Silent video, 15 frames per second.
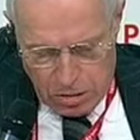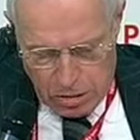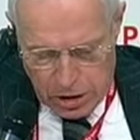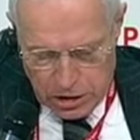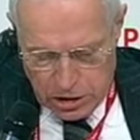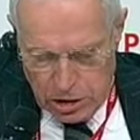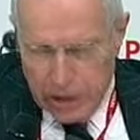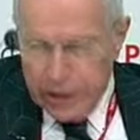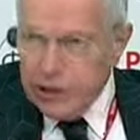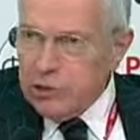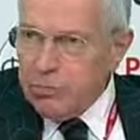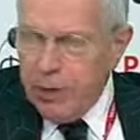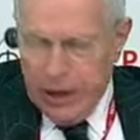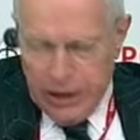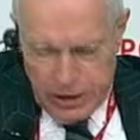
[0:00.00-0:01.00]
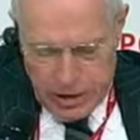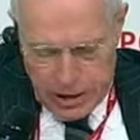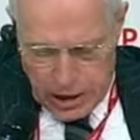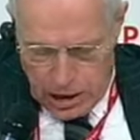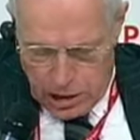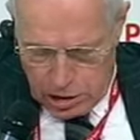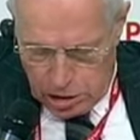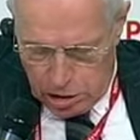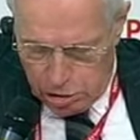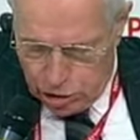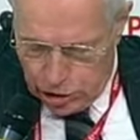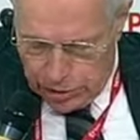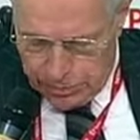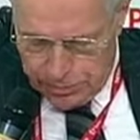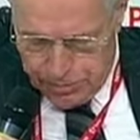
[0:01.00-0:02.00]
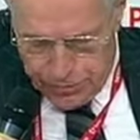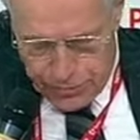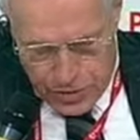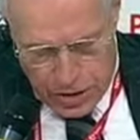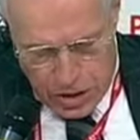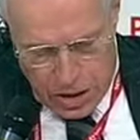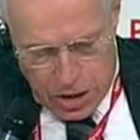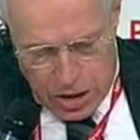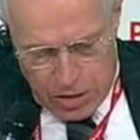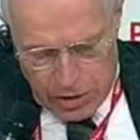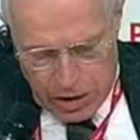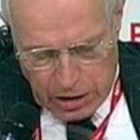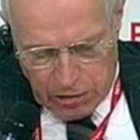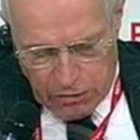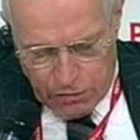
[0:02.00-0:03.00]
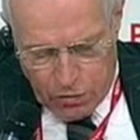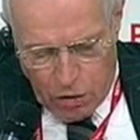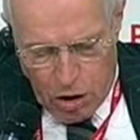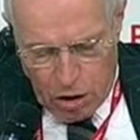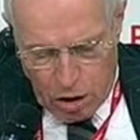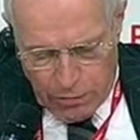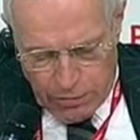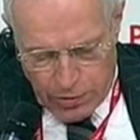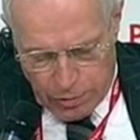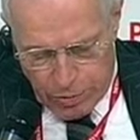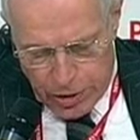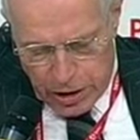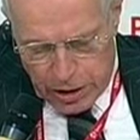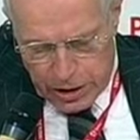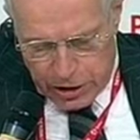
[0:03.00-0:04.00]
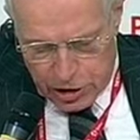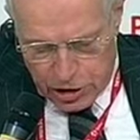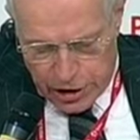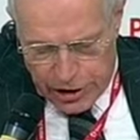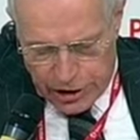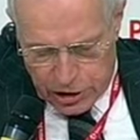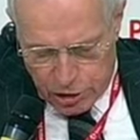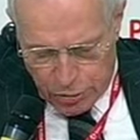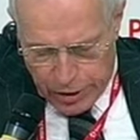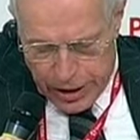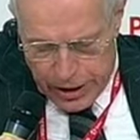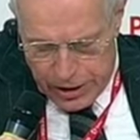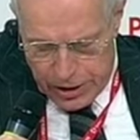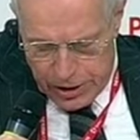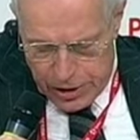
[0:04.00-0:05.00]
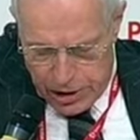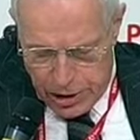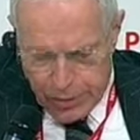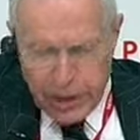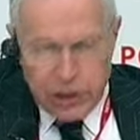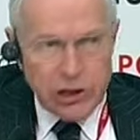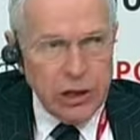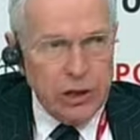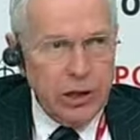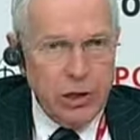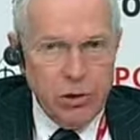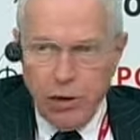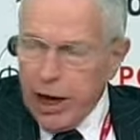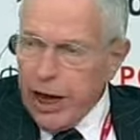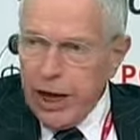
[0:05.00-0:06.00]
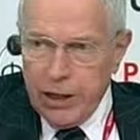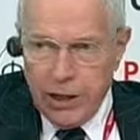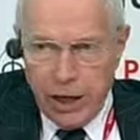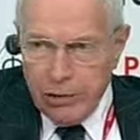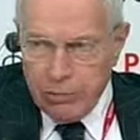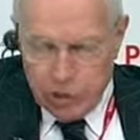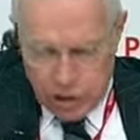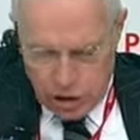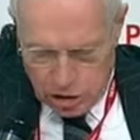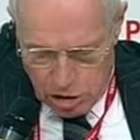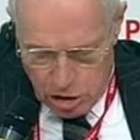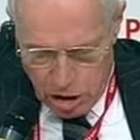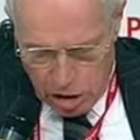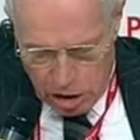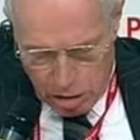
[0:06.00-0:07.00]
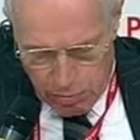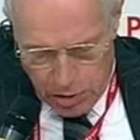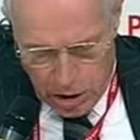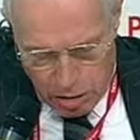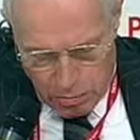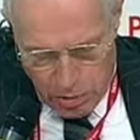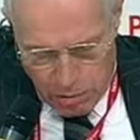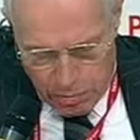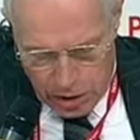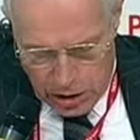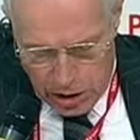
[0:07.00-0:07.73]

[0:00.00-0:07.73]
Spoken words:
This leads me to the conclusion that the fall of the real exchange rate in the U.S. and the UK that I was just talking about a moment